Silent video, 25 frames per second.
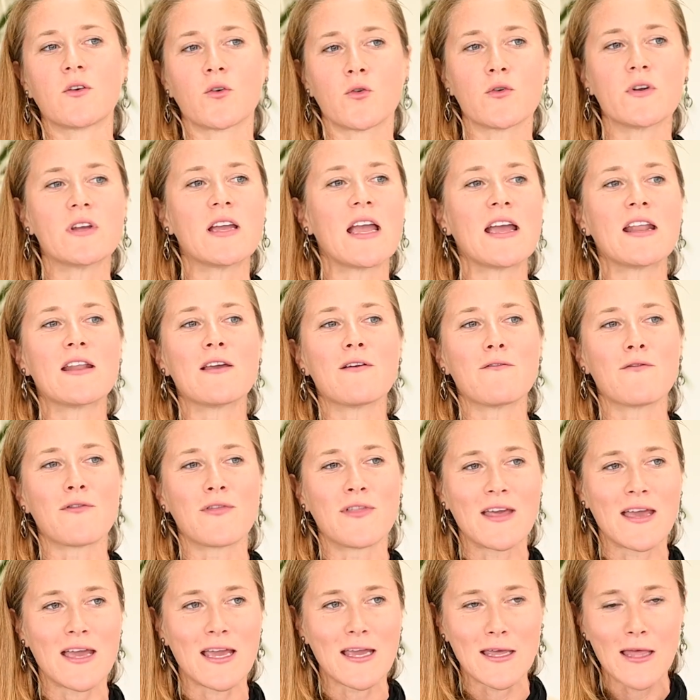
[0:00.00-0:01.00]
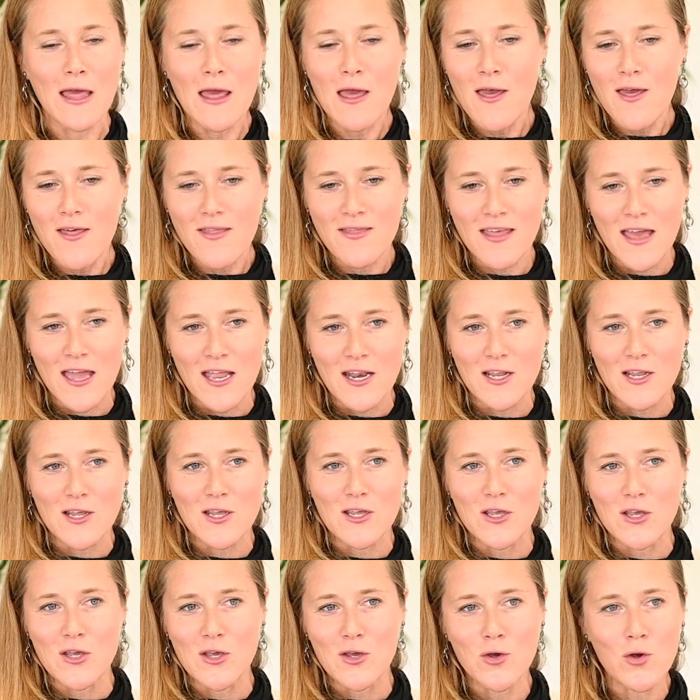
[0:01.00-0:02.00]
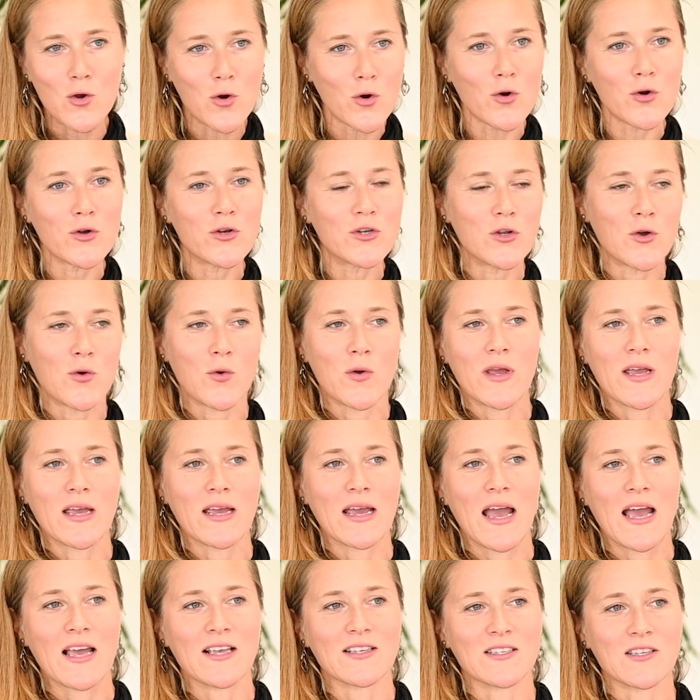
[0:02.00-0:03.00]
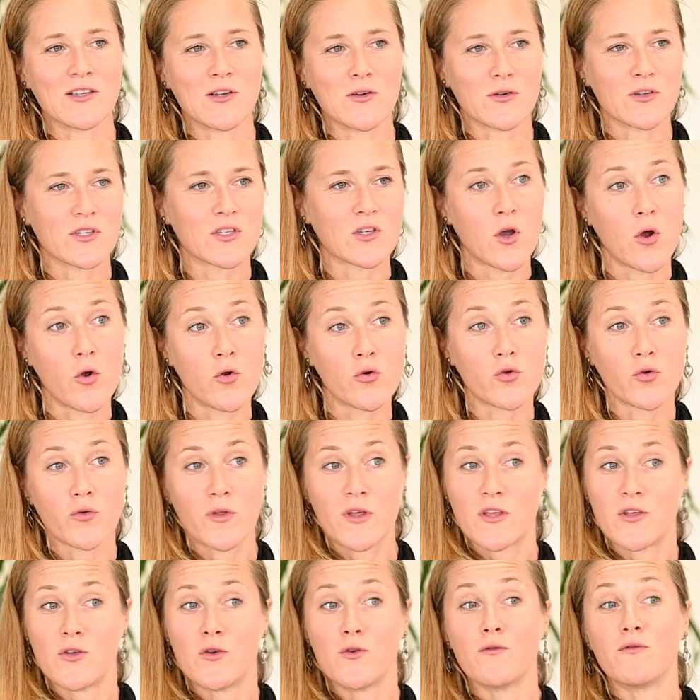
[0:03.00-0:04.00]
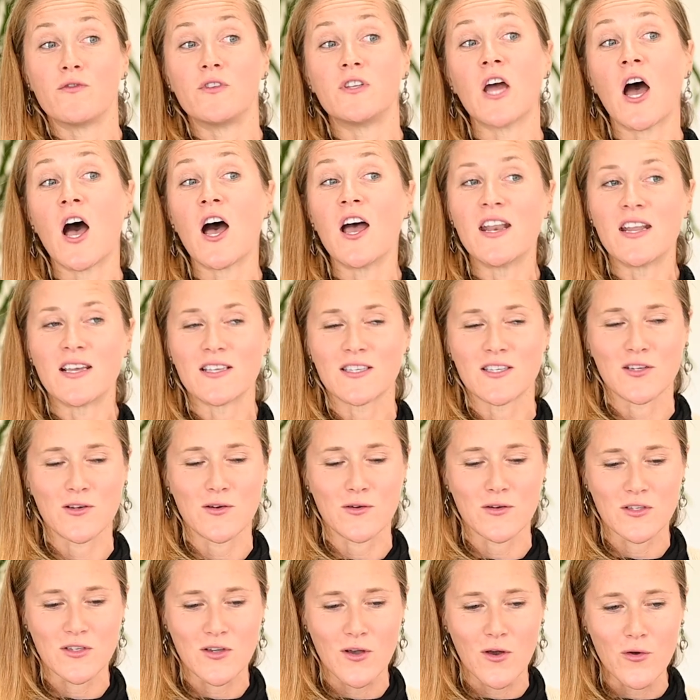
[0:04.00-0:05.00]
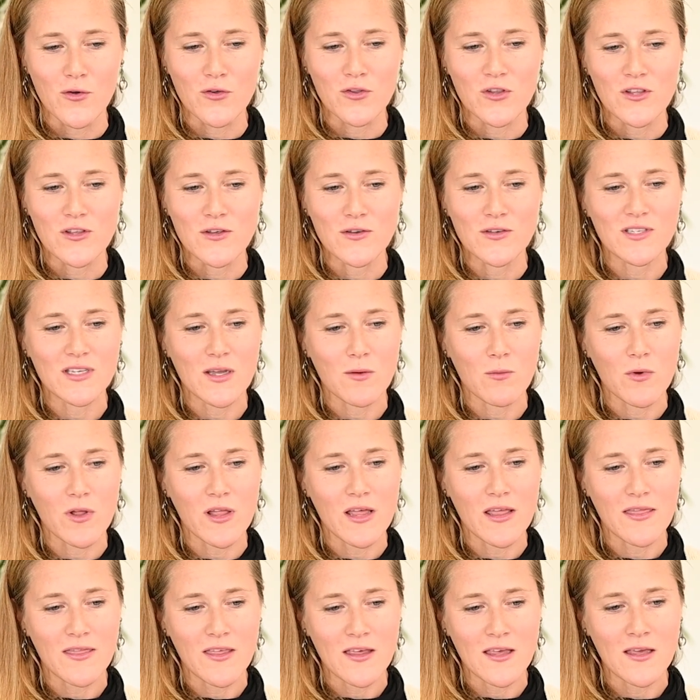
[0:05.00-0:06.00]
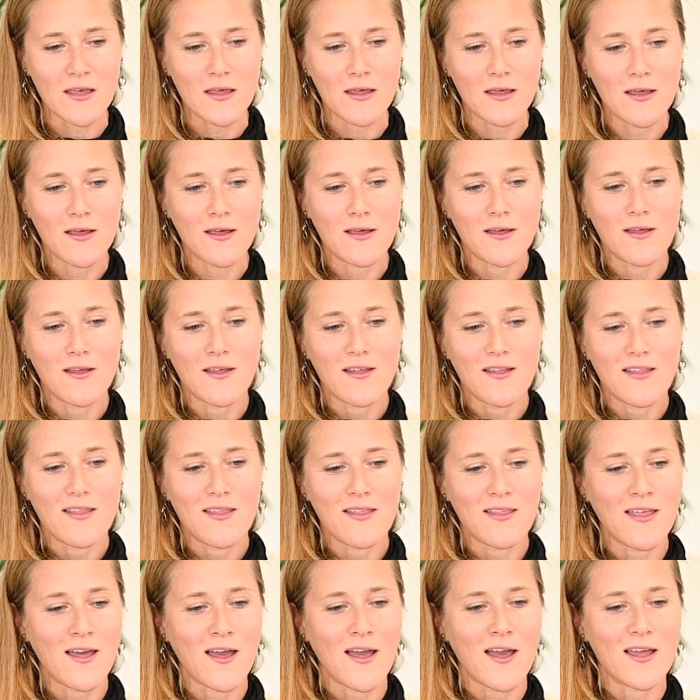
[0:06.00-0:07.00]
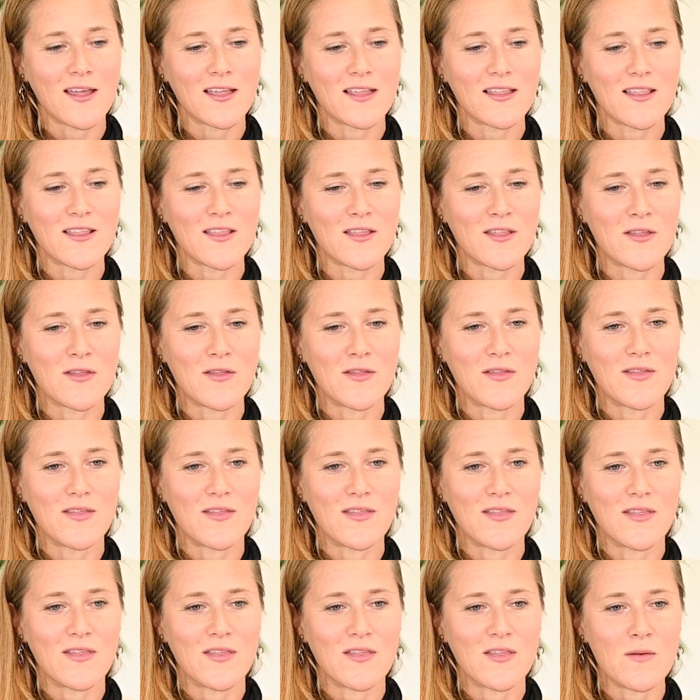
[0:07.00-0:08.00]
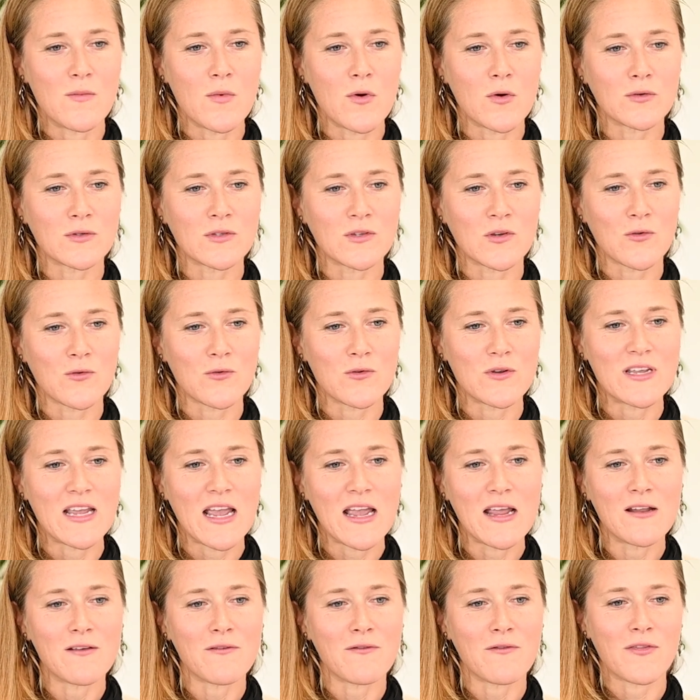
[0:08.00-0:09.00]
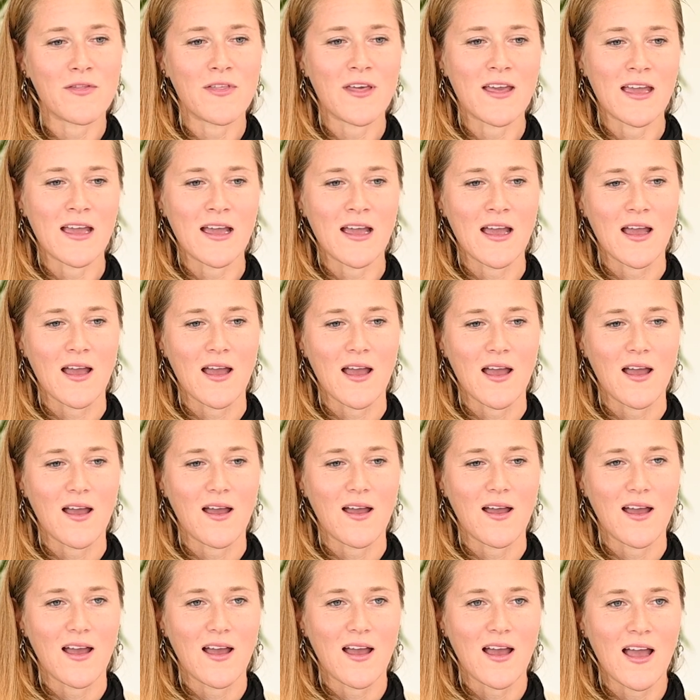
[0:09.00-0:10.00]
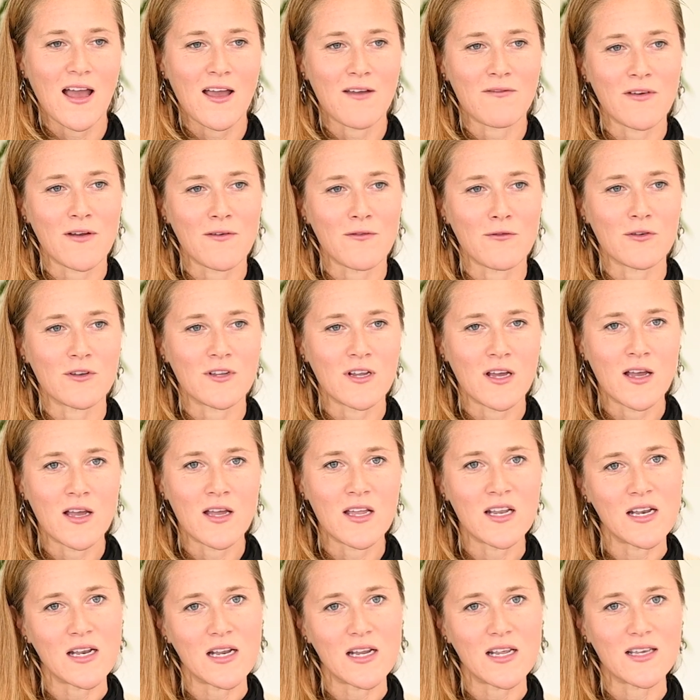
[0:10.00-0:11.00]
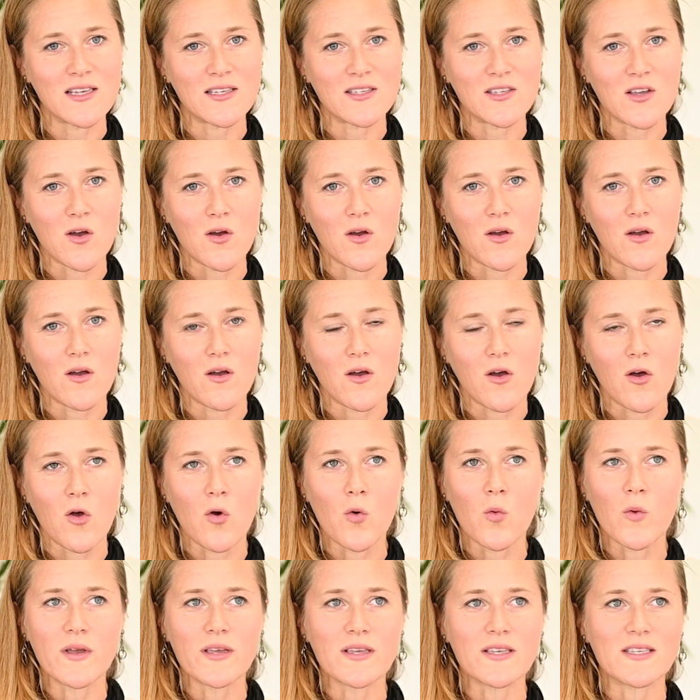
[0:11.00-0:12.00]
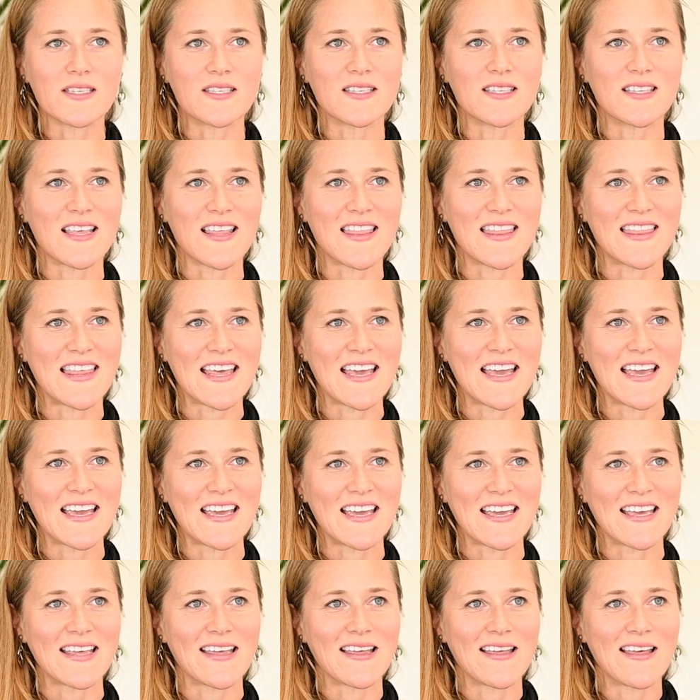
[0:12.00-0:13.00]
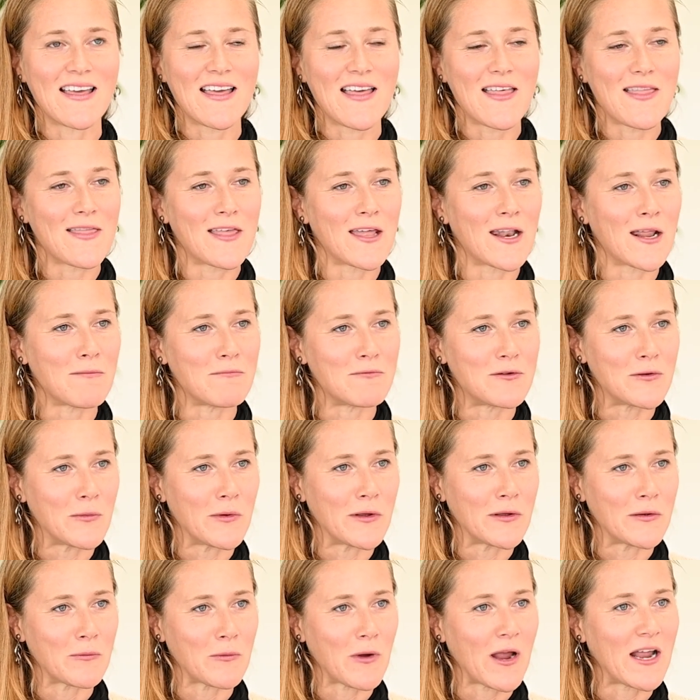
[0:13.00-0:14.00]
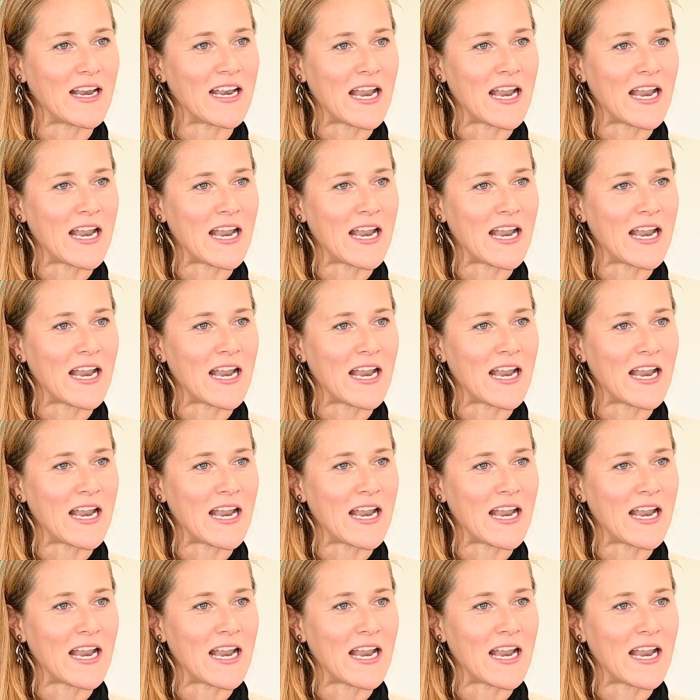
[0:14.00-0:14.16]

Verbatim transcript: creative thing that you're doing as a nurse coach or that you've done as a nurse coach? And you said, well, I think that the most creative thing I've ever done is always the thing that I'm doing right